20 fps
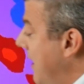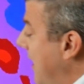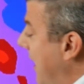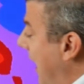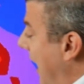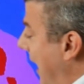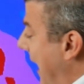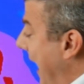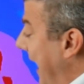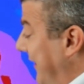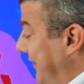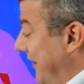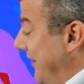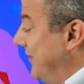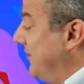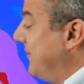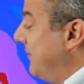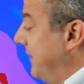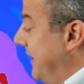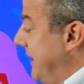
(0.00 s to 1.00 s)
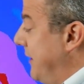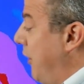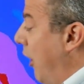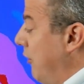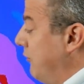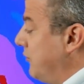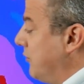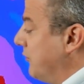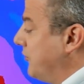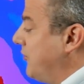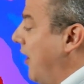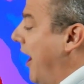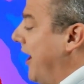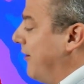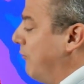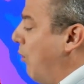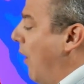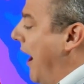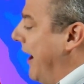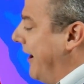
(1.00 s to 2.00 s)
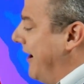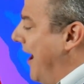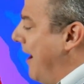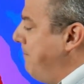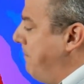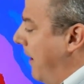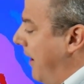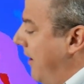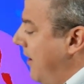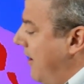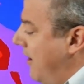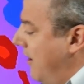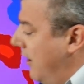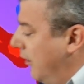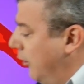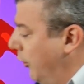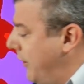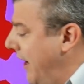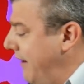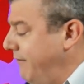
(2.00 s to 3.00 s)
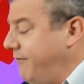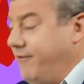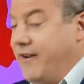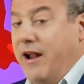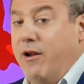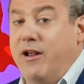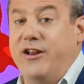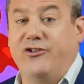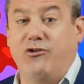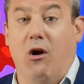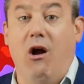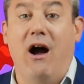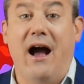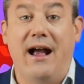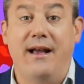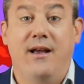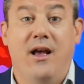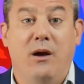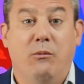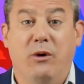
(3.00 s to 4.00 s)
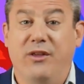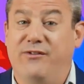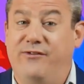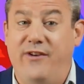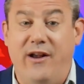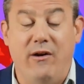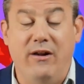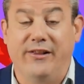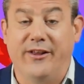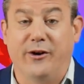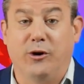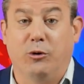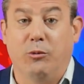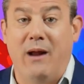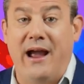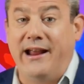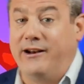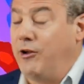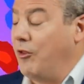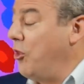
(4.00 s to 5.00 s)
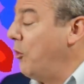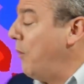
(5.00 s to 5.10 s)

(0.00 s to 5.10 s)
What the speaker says: as is the coastal side of Wairarapa, looking very dry with very little rain on the